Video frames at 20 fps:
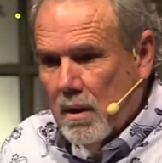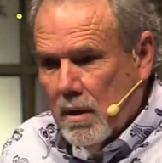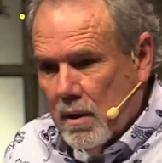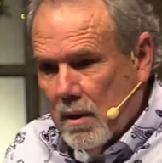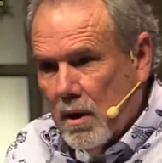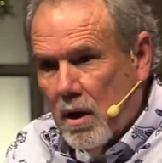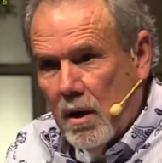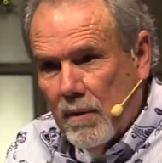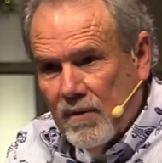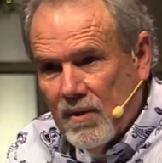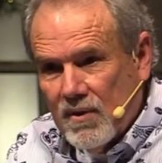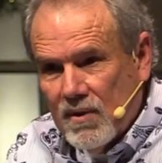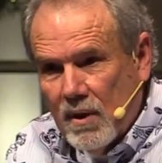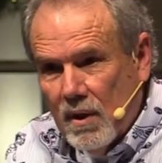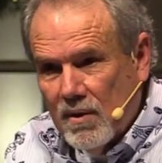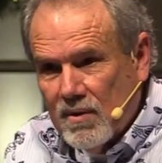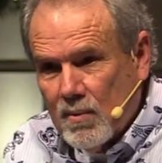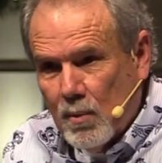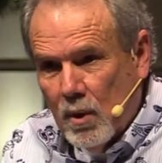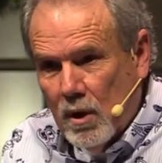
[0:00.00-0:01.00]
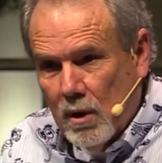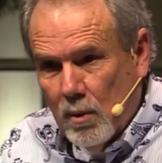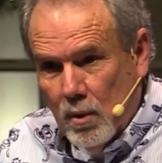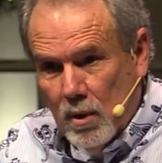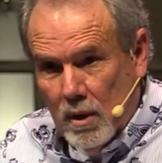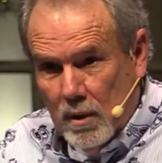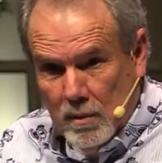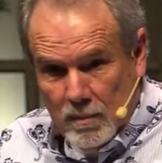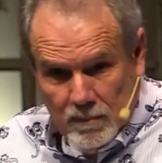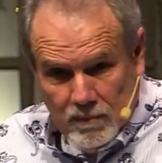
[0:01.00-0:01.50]
a, an office elsewhere
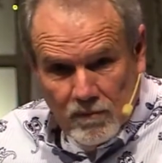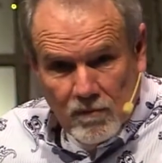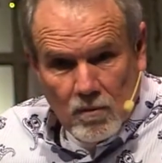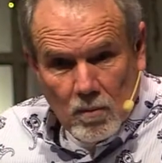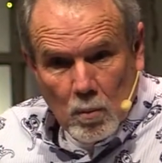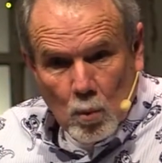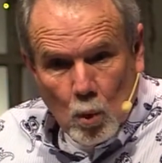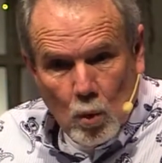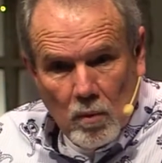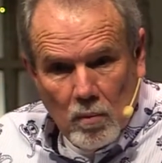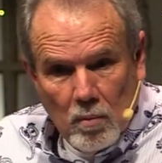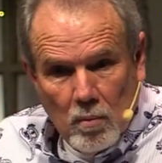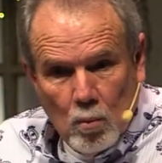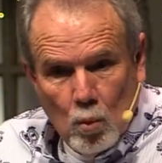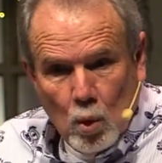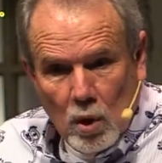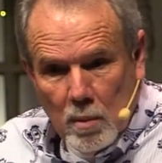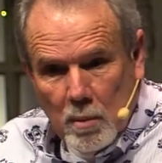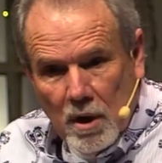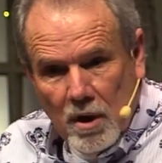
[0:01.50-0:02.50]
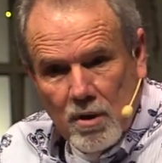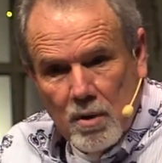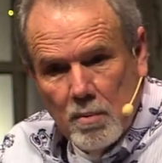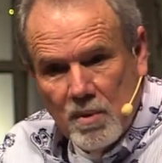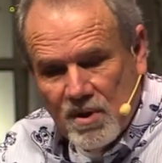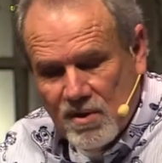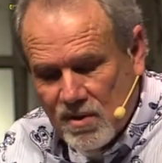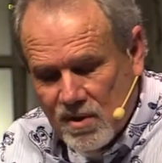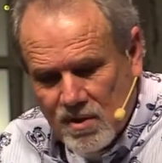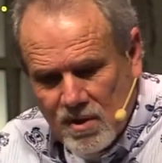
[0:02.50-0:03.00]
where I, one of my other
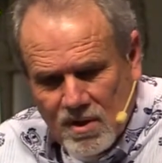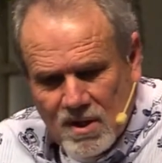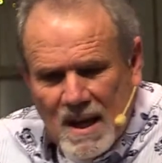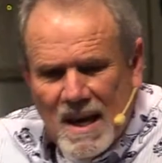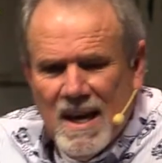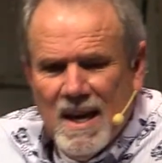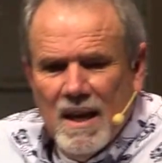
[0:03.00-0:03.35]
businesses.